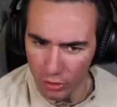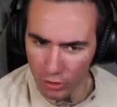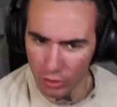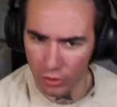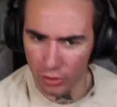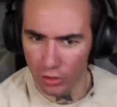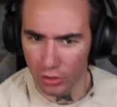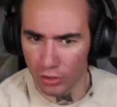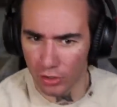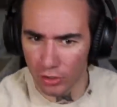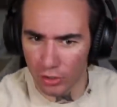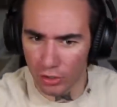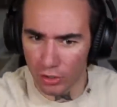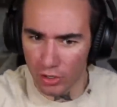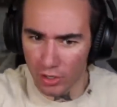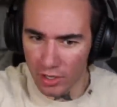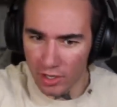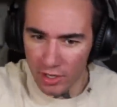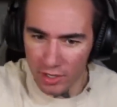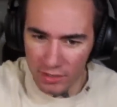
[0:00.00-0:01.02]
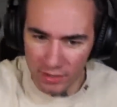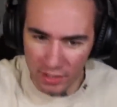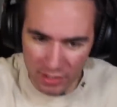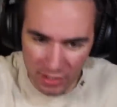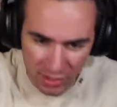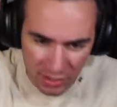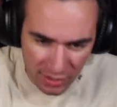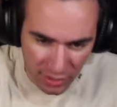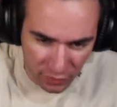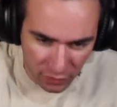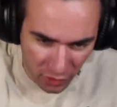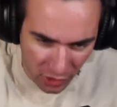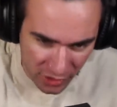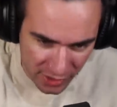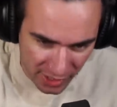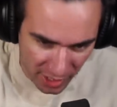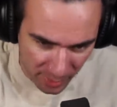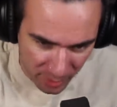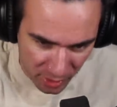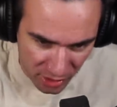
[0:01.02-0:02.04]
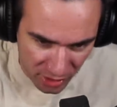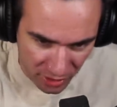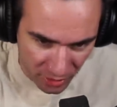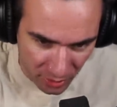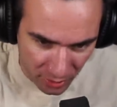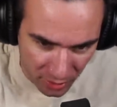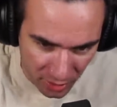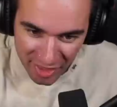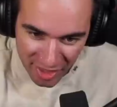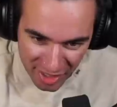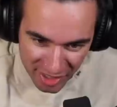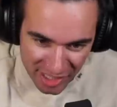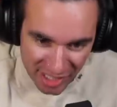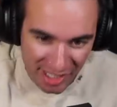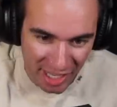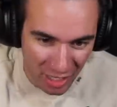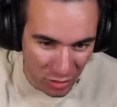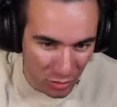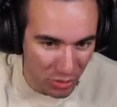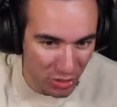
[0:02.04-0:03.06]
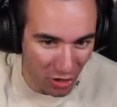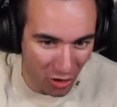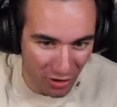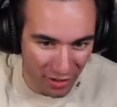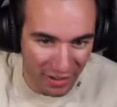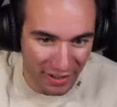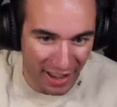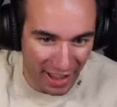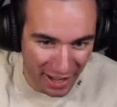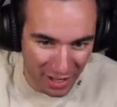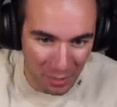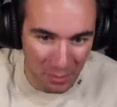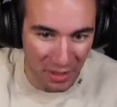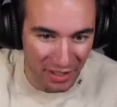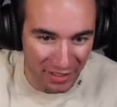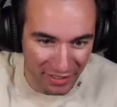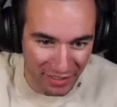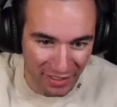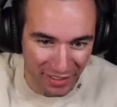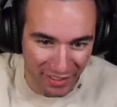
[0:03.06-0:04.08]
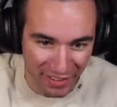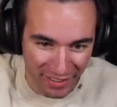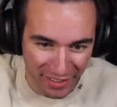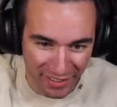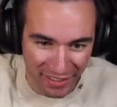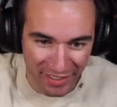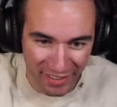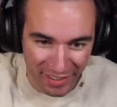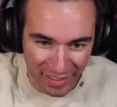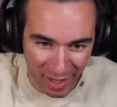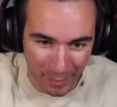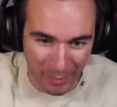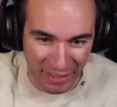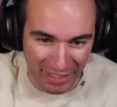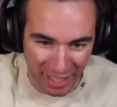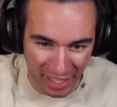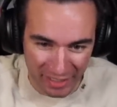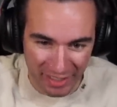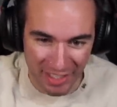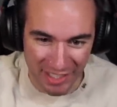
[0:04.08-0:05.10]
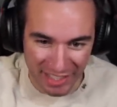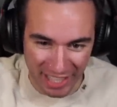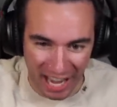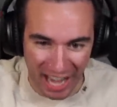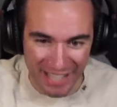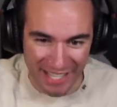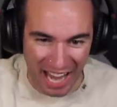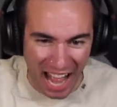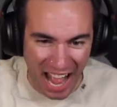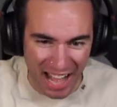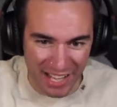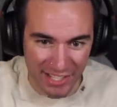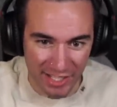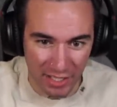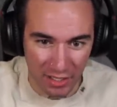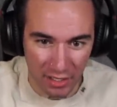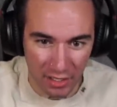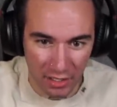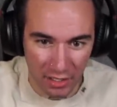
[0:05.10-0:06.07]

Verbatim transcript: This is the first episode. This is how you start an anime. I'm gonna kick this guy's ass!